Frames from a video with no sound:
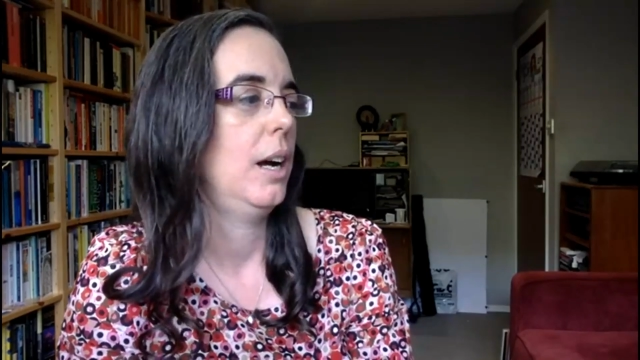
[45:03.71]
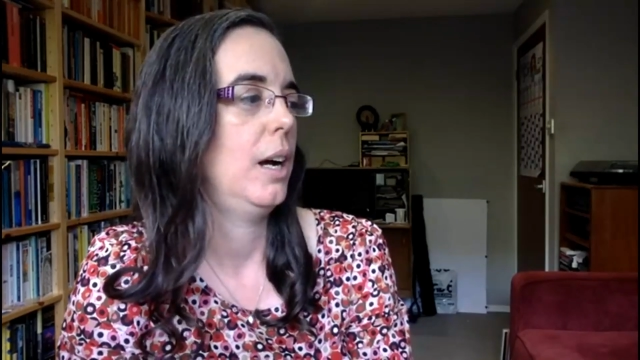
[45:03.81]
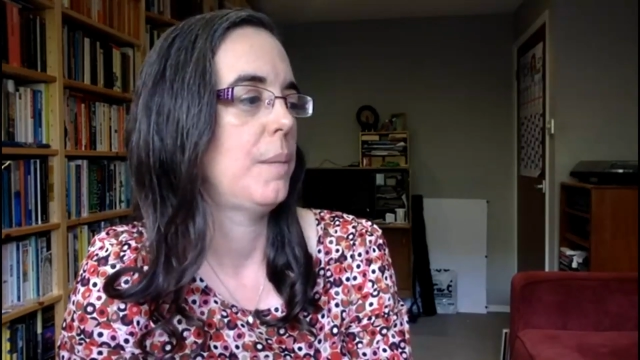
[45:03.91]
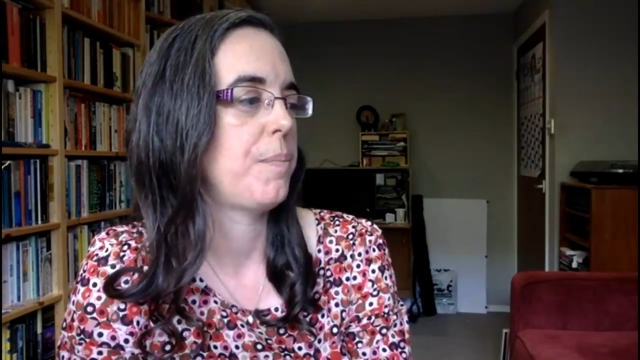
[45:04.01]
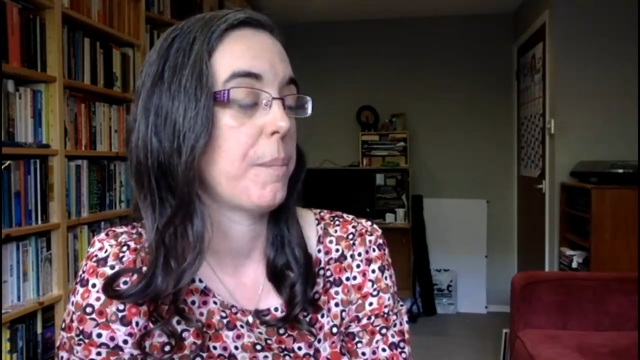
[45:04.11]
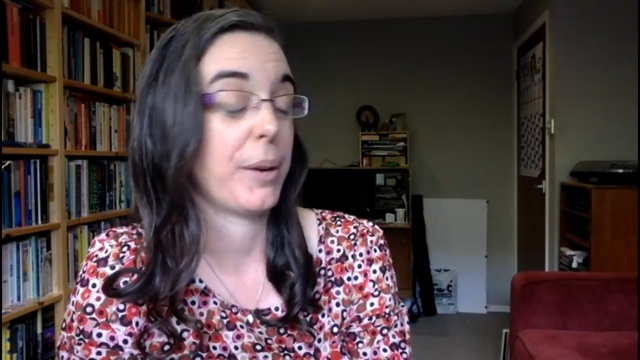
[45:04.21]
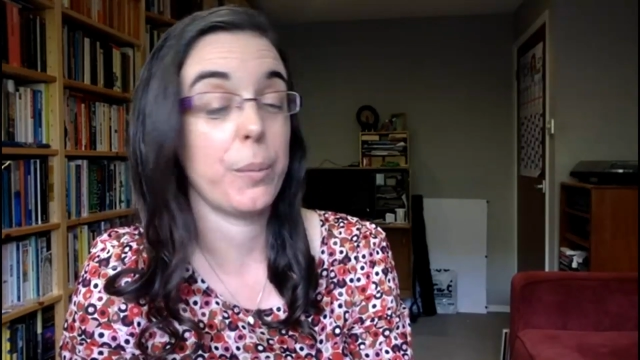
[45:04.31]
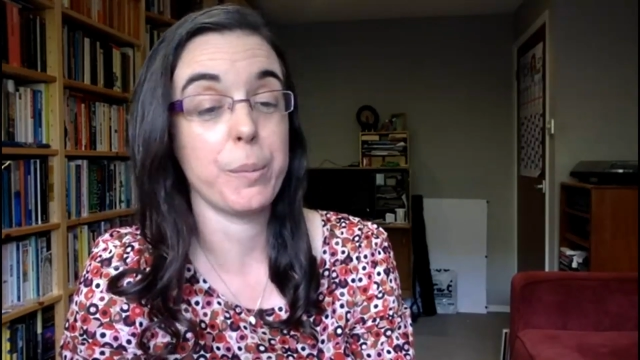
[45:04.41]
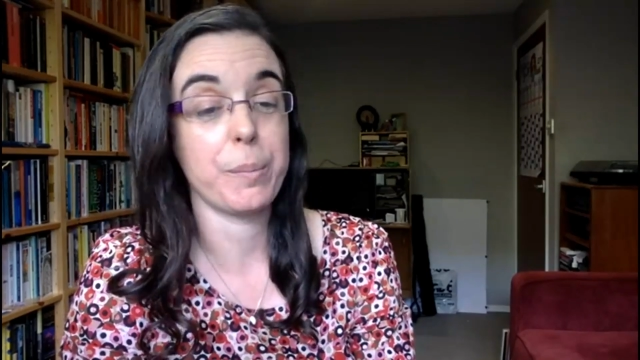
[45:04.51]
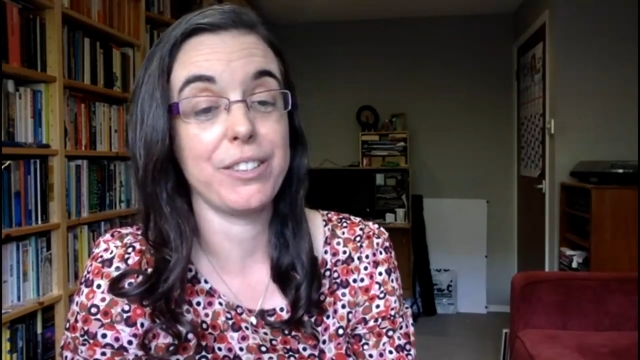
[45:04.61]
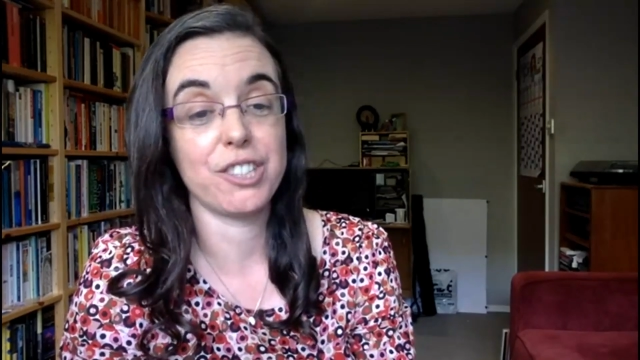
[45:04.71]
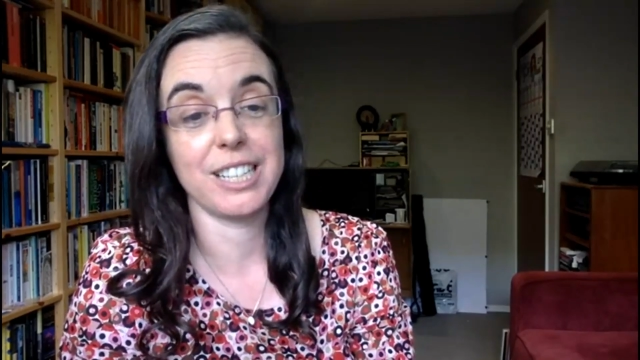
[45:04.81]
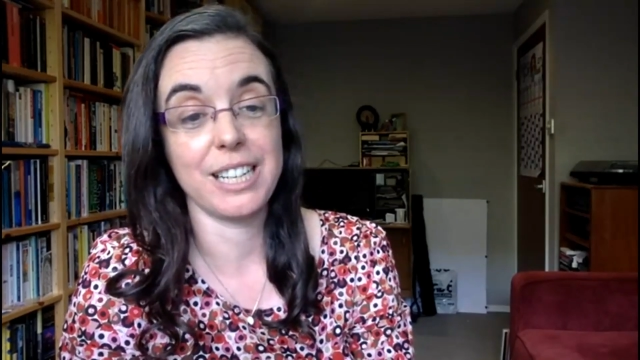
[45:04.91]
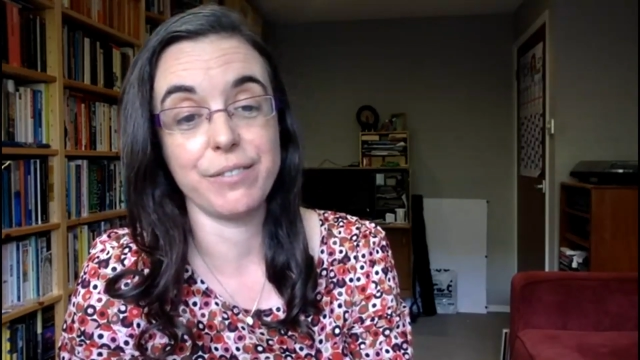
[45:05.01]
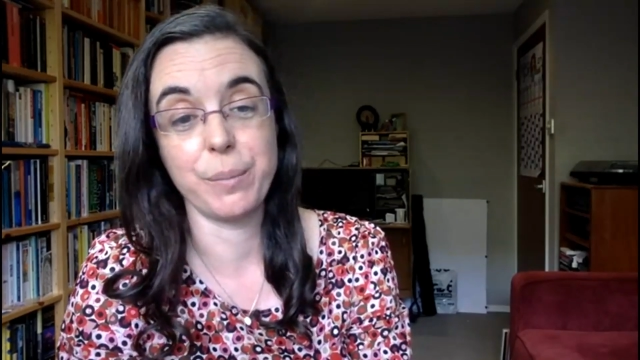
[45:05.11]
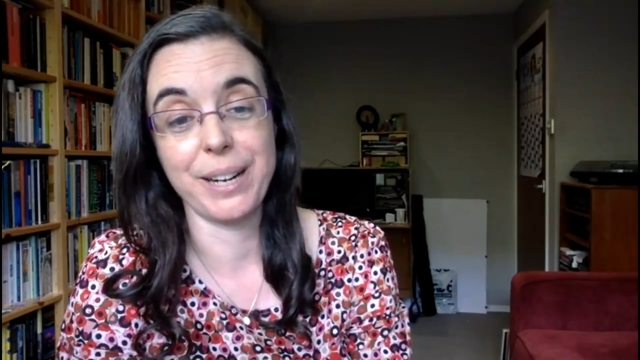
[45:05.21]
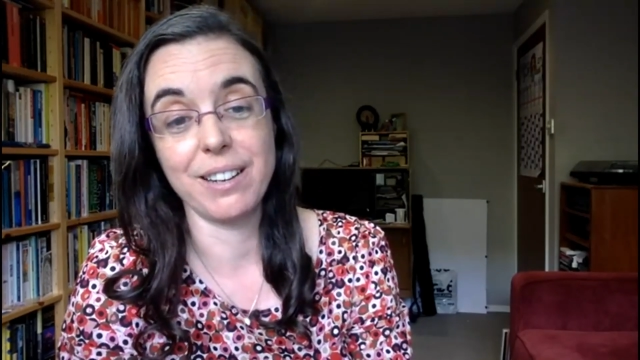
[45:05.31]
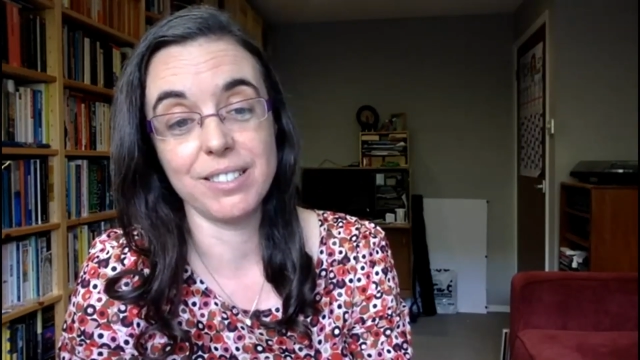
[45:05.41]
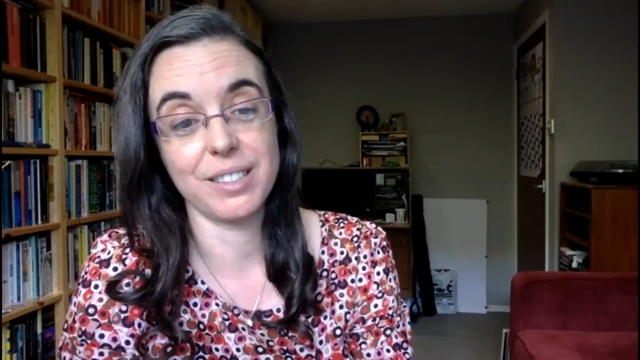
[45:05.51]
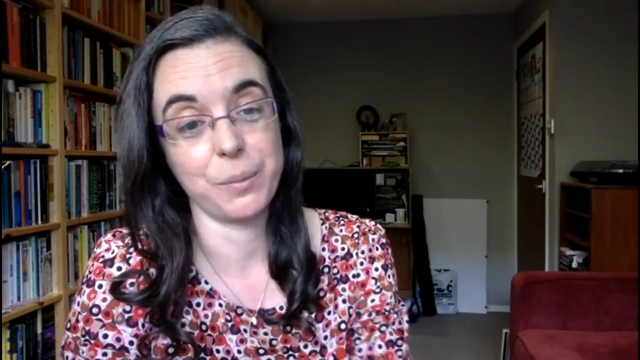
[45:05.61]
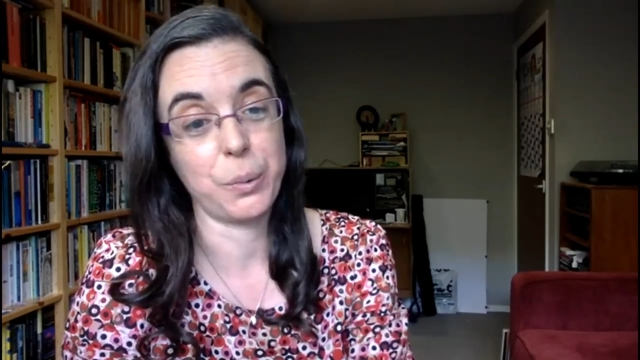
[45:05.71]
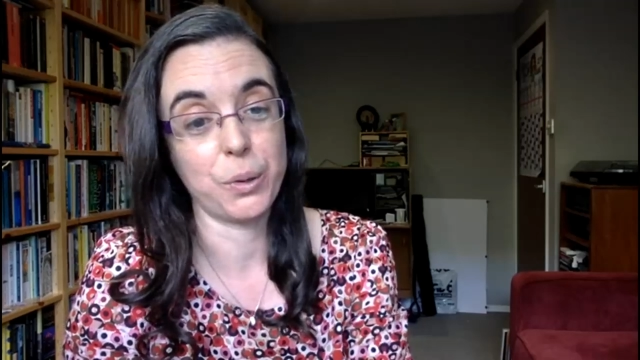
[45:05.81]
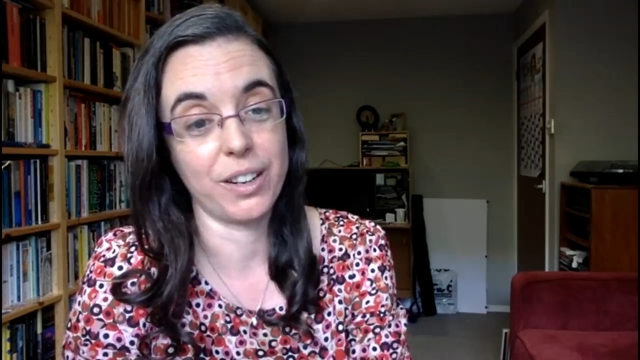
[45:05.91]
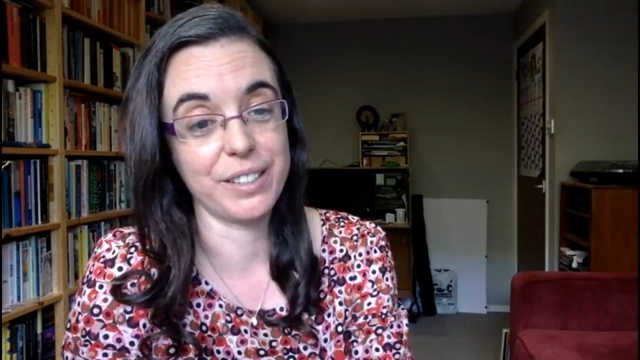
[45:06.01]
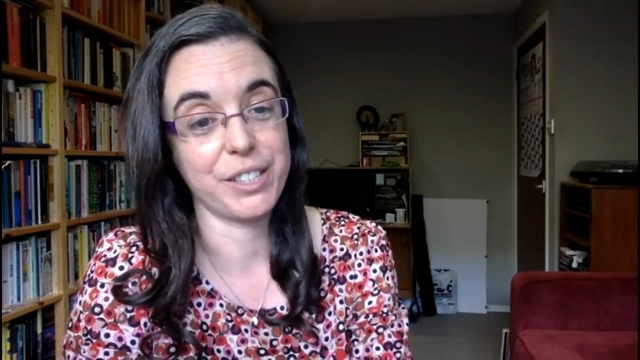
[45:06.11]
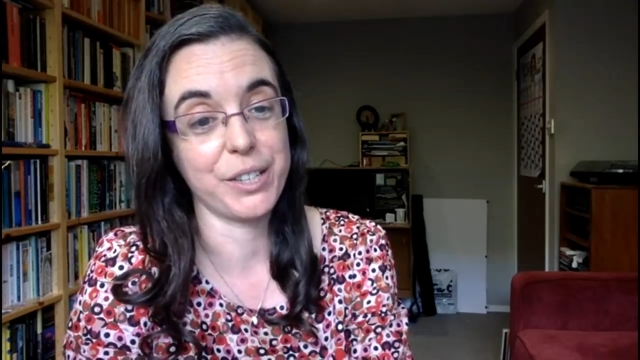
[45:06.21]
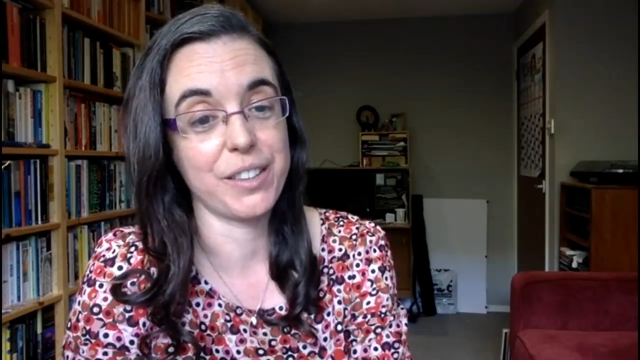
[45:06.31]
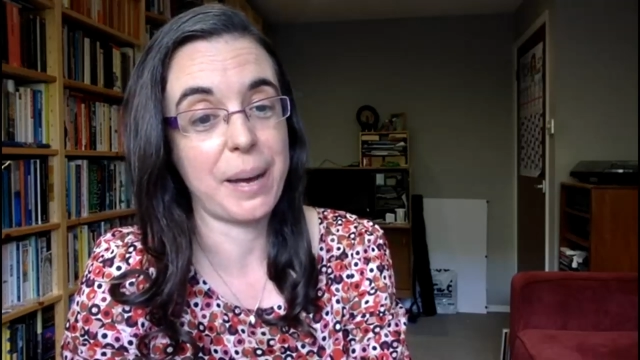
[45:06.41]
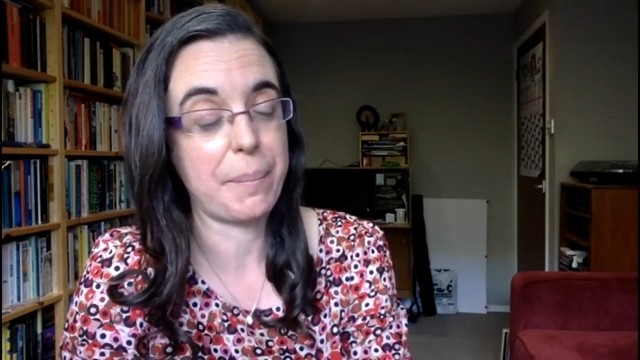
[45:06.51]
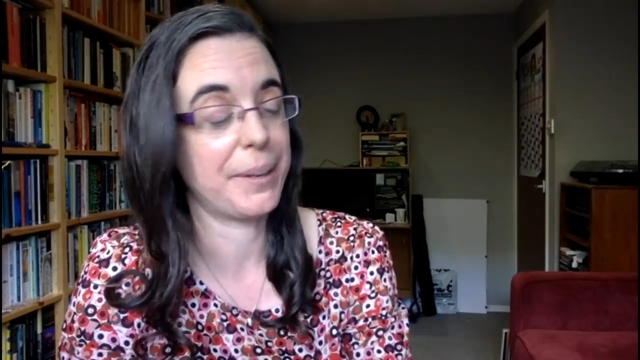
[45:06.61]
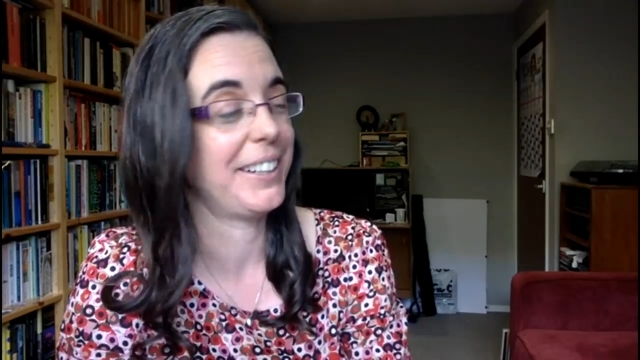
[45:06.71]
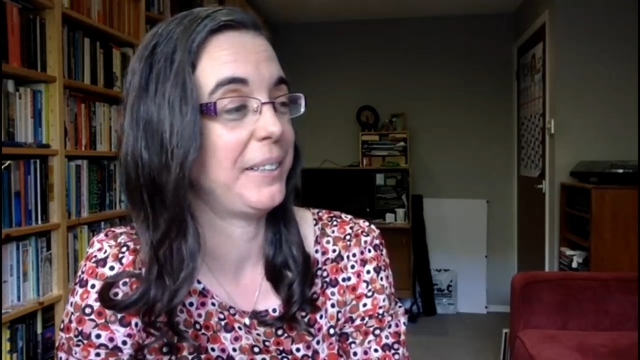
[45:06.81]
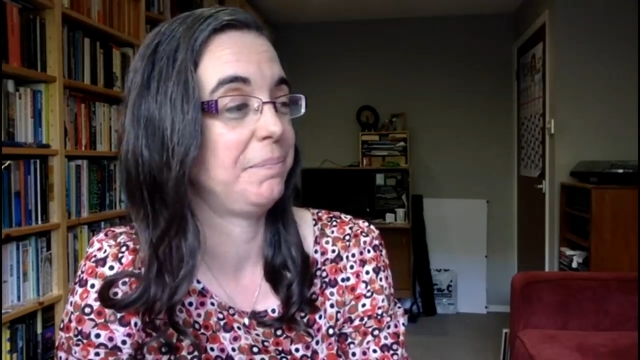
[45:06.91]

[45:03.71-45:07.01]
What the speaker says: But I would be interested if someone else will kind of do that. But